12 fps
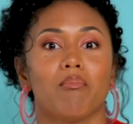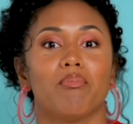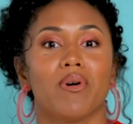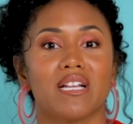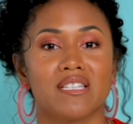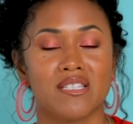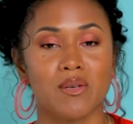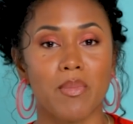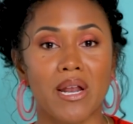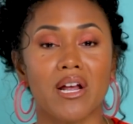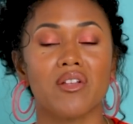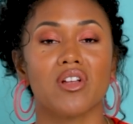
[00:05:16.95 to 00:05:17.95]
But
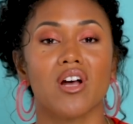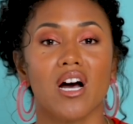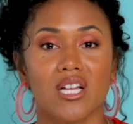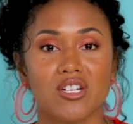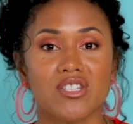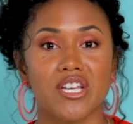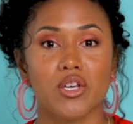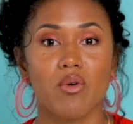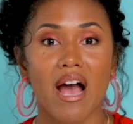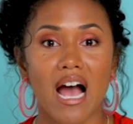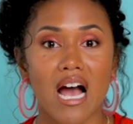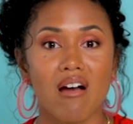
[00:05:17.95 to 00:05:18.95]
depending on the colors that you
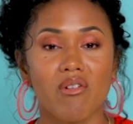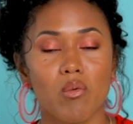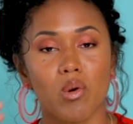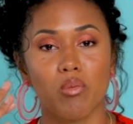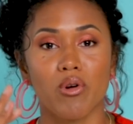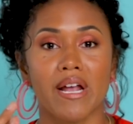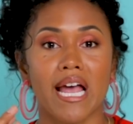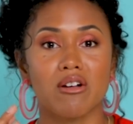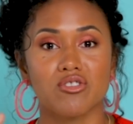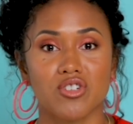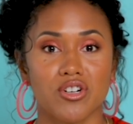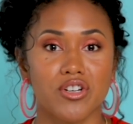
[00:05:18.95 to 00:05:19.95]
have, it will bring
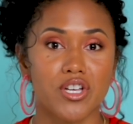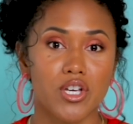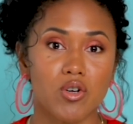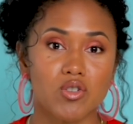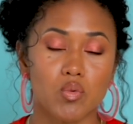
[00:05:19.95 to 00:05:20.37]
out certain hues,